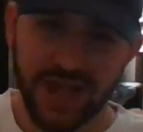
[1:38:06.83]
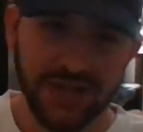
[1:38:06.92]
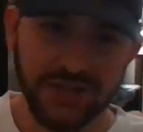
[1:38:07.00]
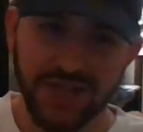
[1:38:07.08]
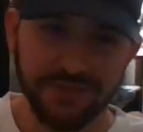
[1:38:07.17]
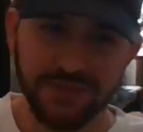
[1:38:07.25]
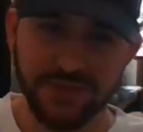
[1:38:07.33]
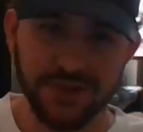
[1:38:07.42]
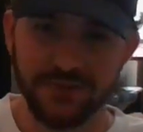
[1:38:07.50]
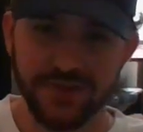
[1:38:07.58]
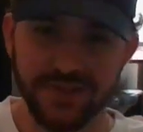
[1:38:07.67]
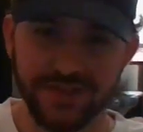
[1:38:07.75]
I just happen to
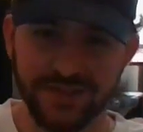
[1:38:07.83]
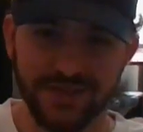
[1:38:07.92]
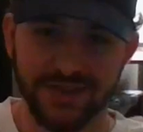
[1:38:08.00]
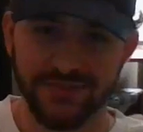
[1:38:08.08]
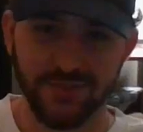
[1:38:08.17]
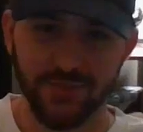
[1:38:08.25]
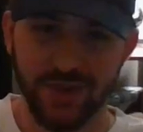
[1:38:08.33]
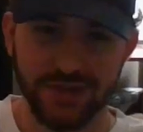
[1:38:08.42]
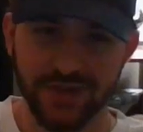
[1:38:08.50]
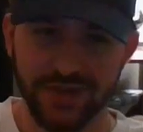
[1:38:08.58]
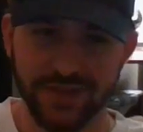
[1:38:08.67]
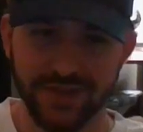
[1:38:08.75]
know these because I just
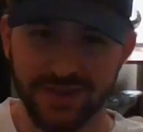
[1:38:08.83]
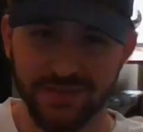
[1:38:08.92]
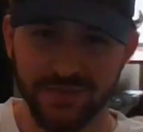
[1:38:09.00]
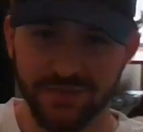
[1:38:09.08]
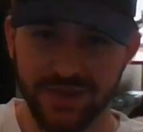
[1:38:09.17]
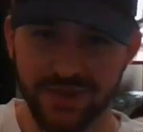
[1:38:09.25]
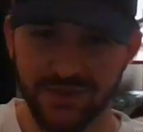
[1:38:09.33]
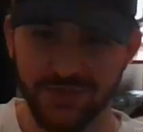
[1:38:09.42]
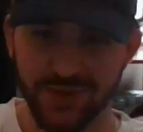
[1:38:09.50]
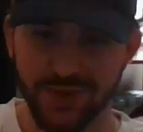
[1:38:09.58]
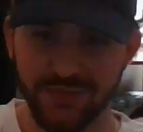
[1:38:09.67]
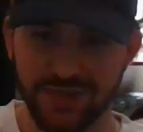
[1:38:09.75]
watched like a couple of
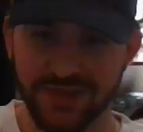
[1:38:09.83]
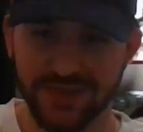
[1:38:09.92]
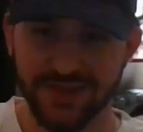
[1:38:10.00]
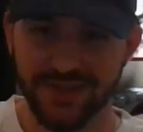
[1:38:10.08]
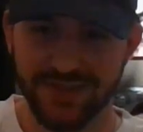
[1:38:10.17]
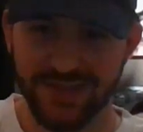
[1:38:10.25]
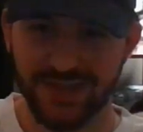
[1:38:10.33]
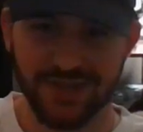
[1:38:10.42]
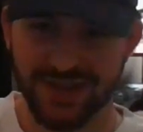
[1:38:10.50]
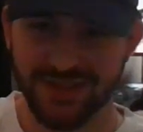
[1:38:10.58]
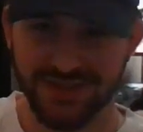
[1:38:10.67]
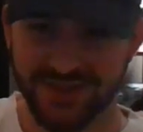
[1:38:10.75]
videos pretty recently, so they
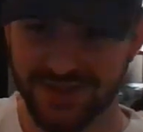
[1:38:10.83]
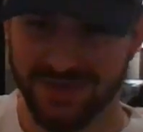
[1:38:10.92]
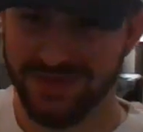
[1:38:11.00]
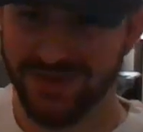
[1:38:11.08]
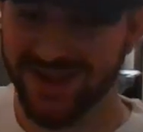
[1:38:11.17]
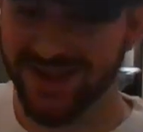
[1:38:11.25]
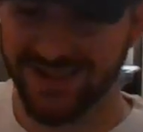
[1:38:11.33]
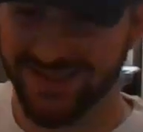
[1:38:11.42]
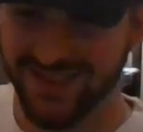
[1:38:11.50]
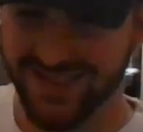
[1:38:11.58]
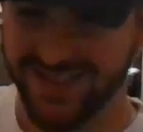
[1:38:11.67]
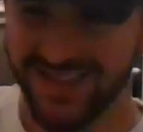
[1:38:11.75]
just kind of stuck in my mind.